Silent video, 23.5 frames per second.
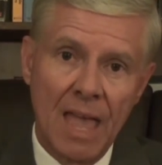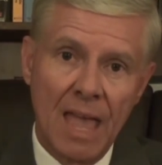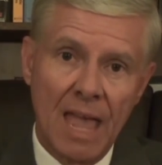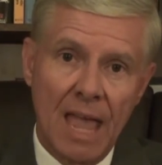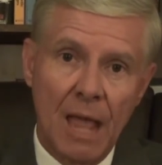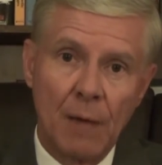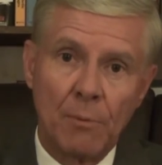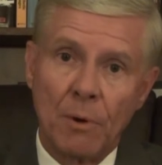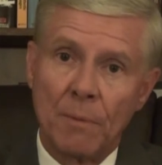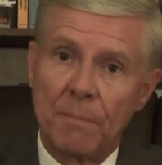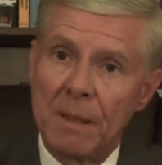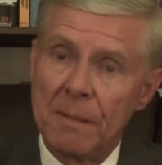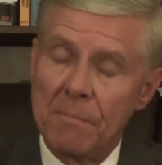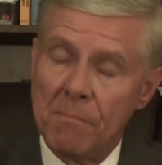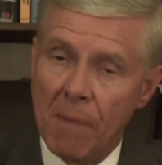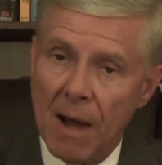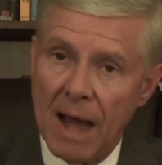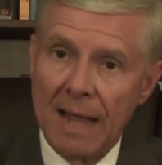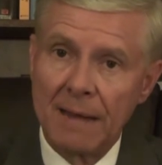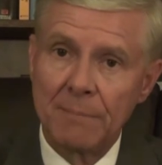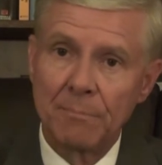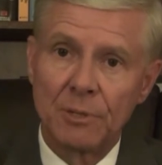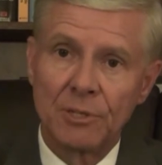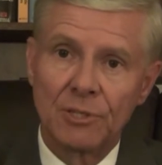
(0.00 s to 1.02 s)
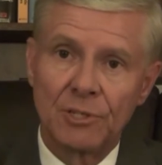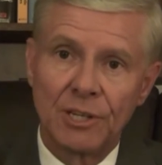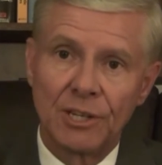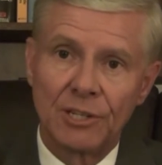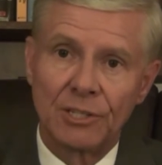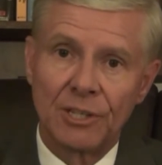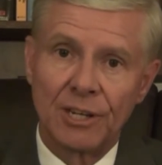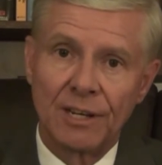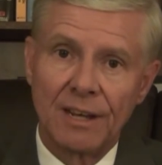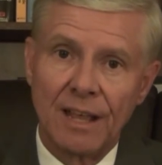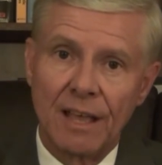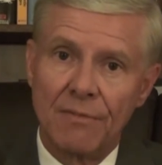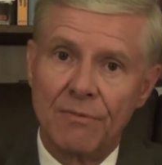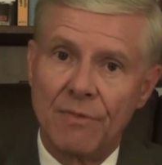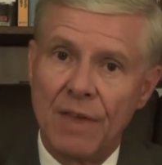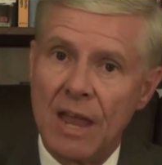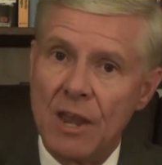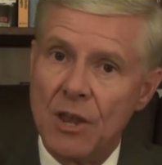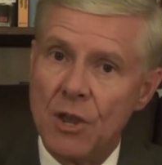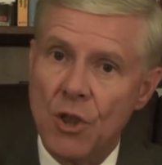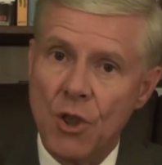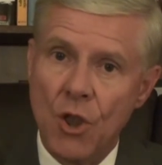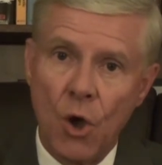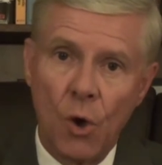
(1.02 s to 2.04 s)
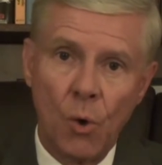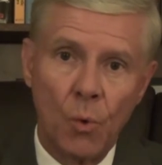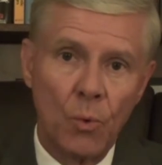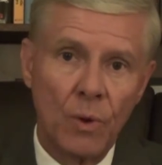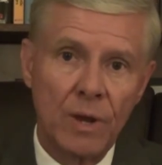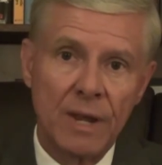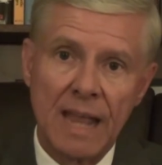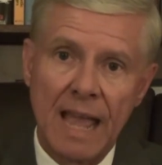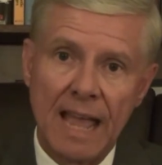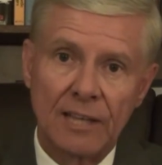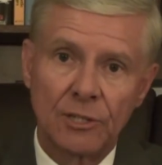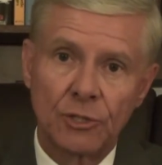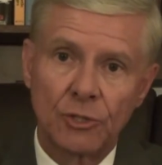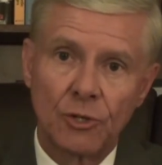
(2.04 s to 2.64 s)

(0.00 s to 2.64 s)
it will be my position that no one has